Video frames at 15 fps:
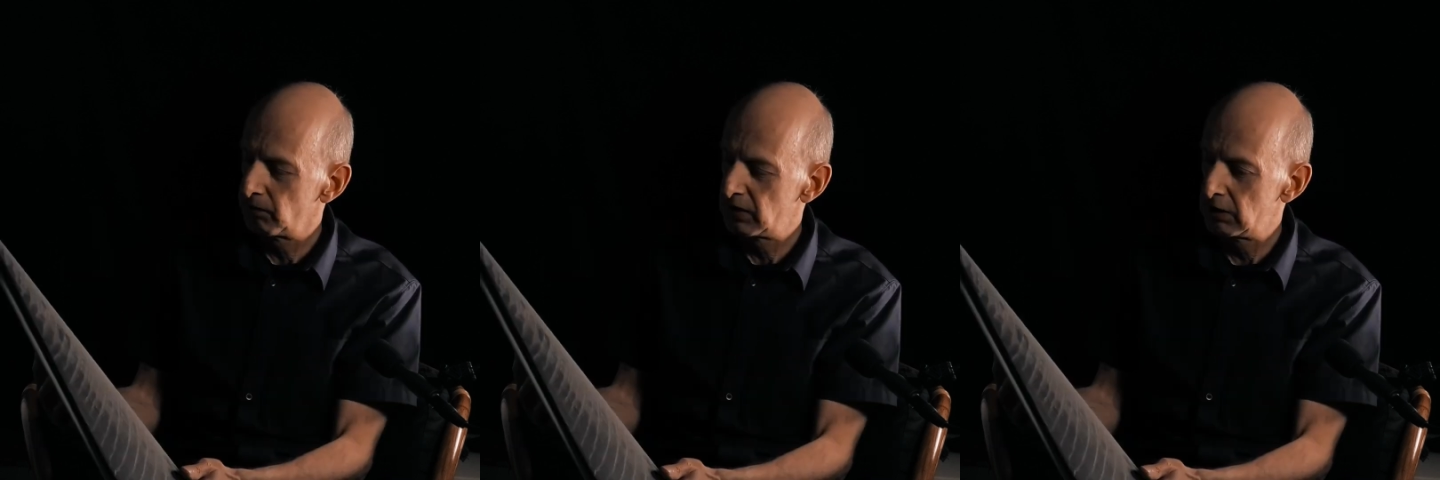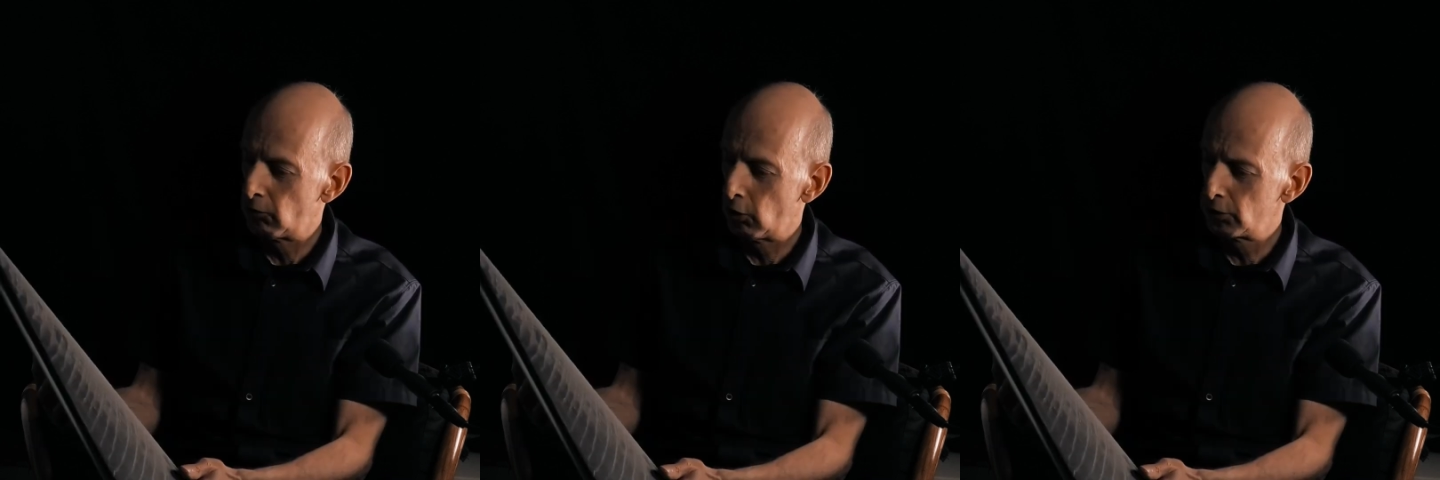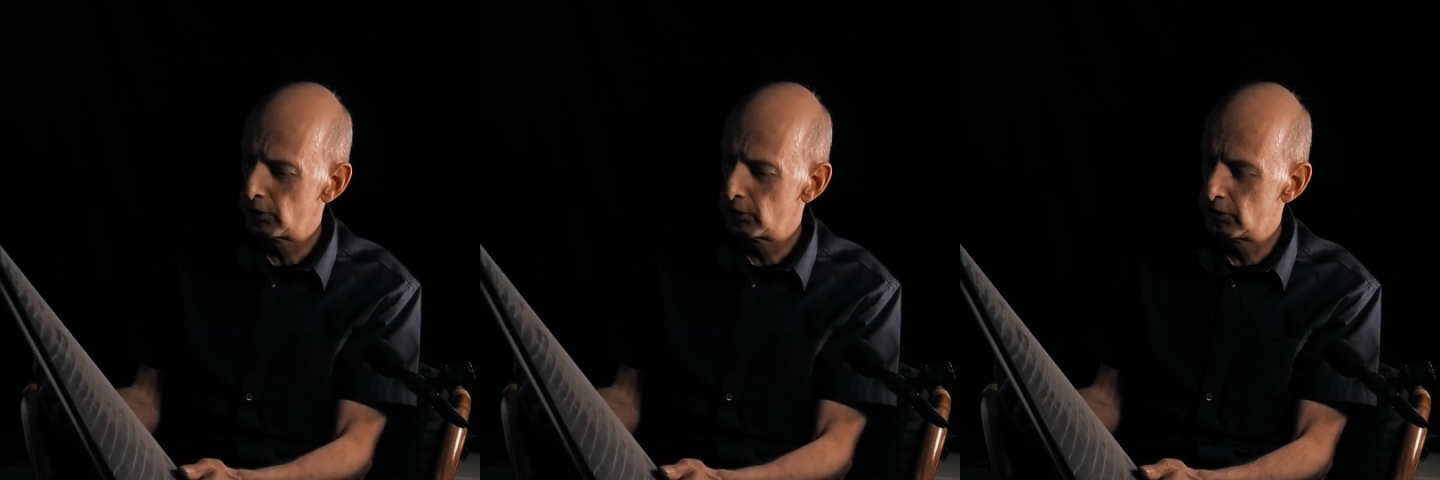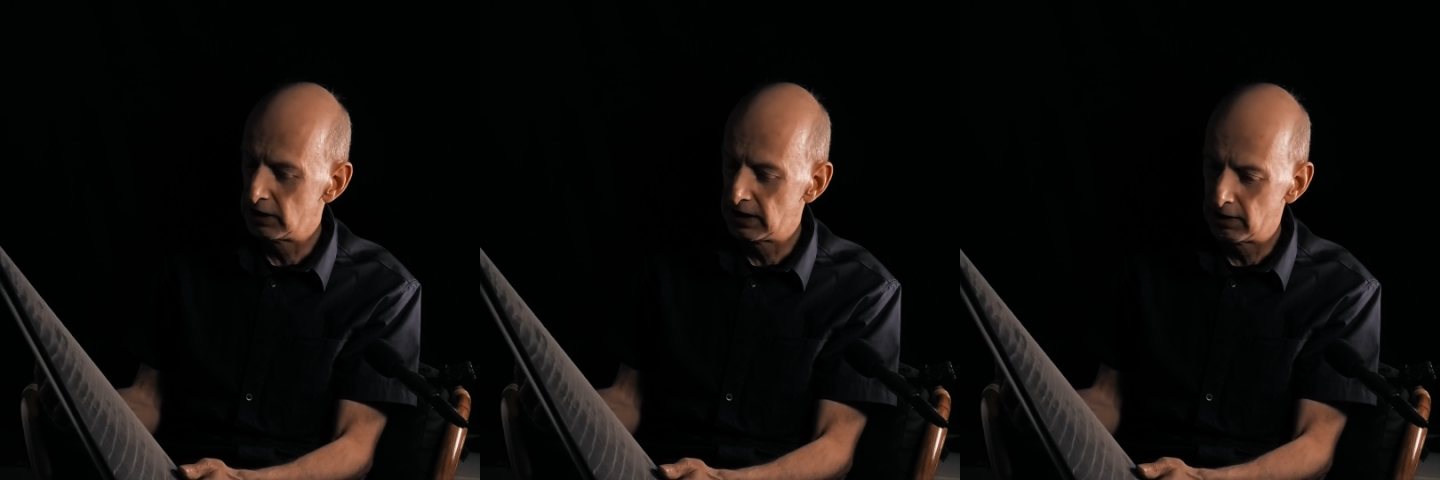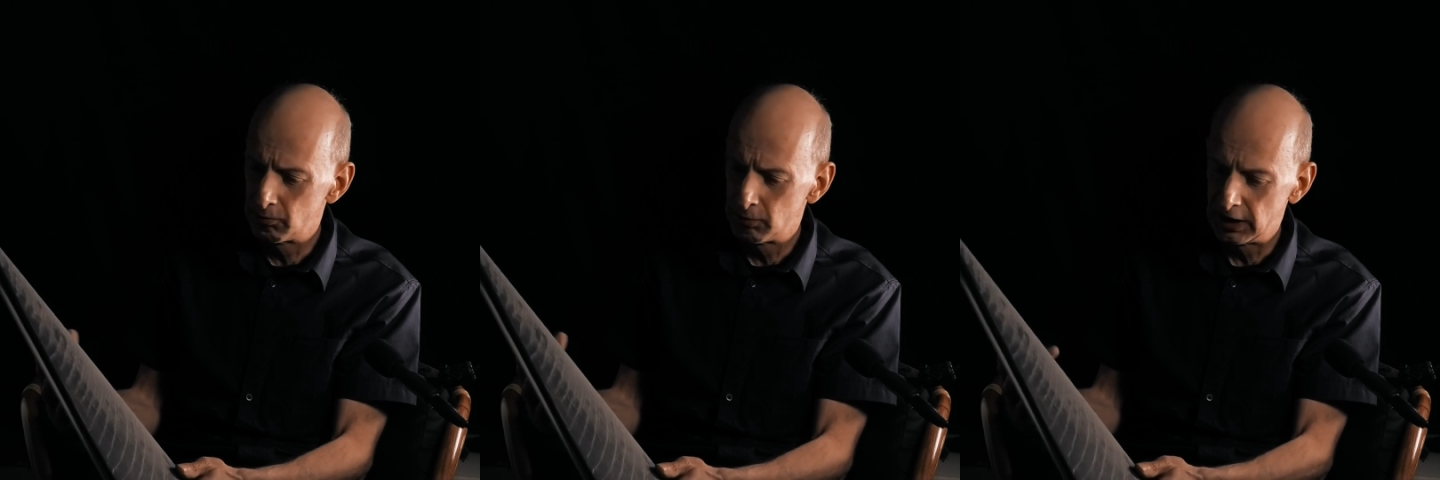He wanted to
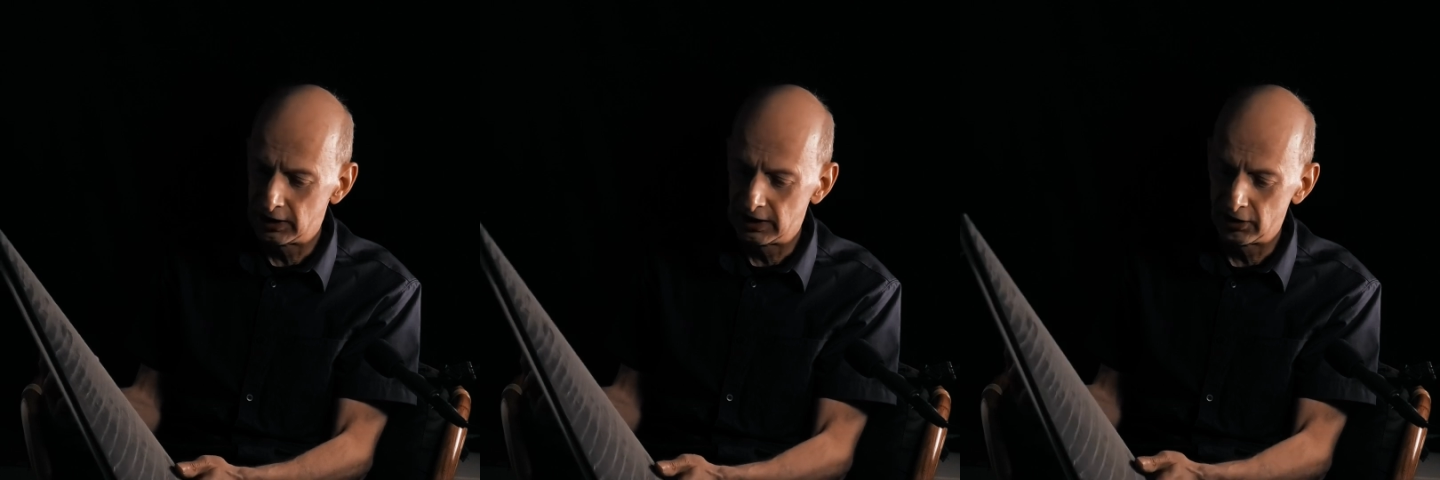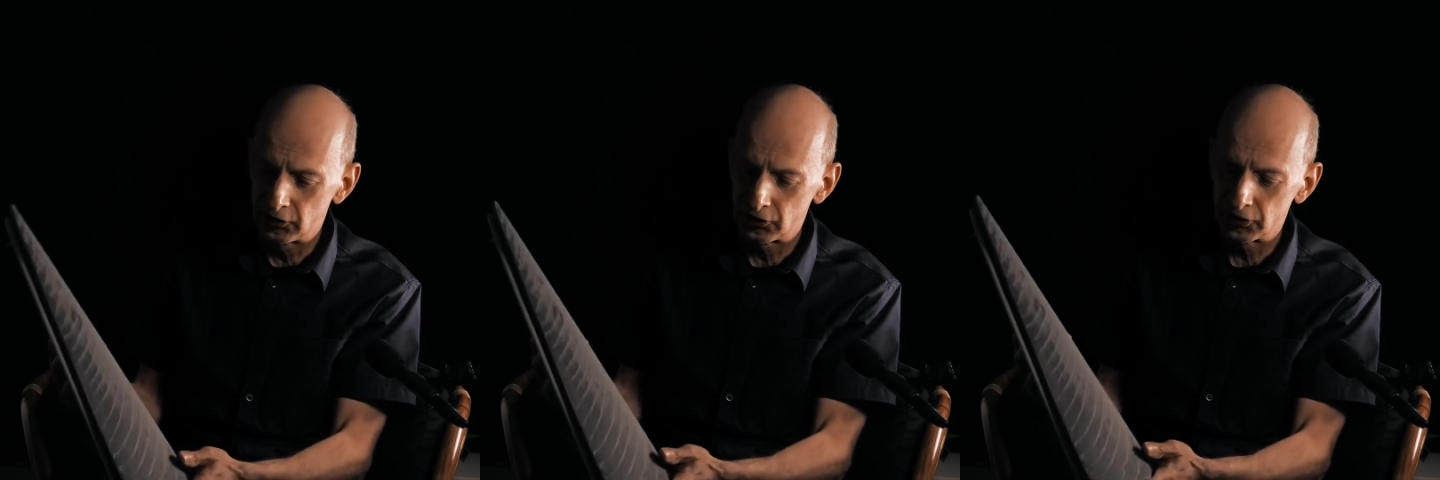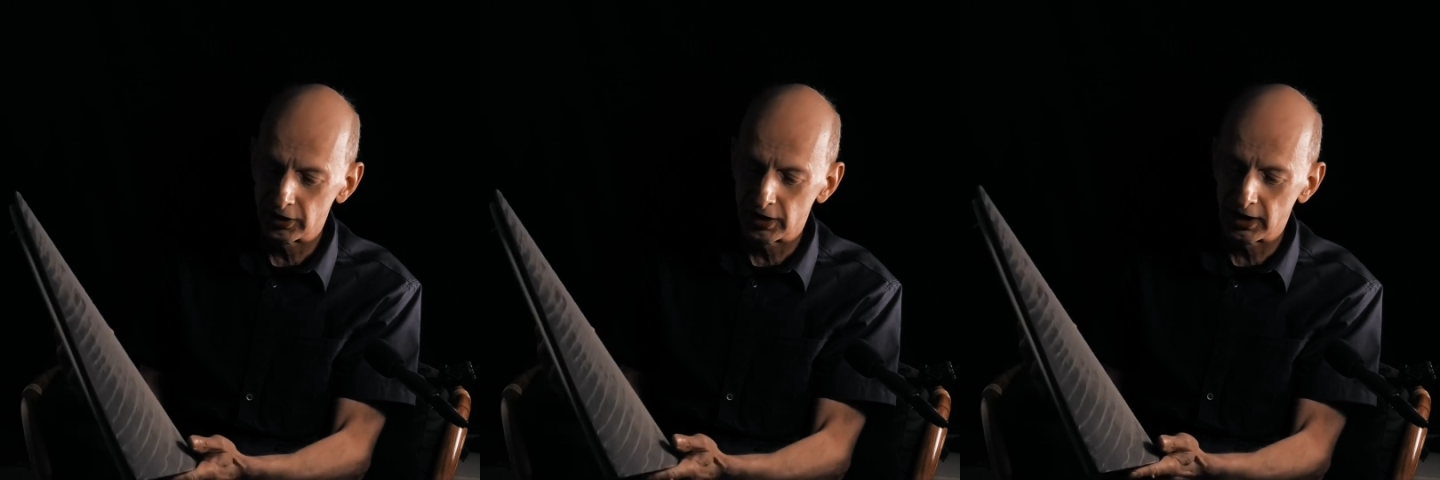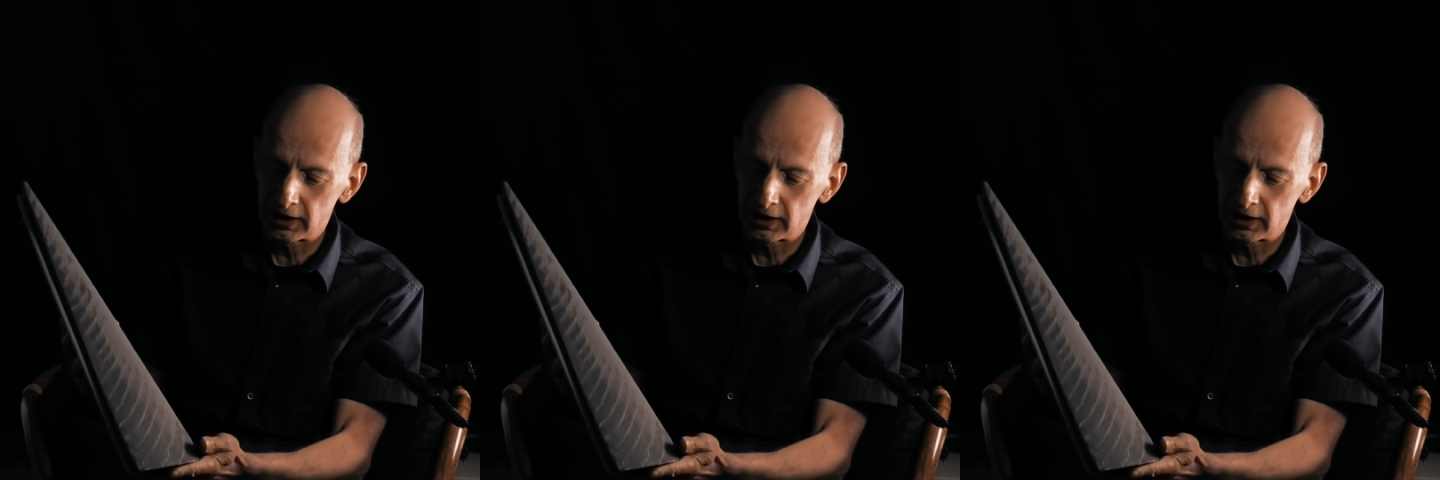give me this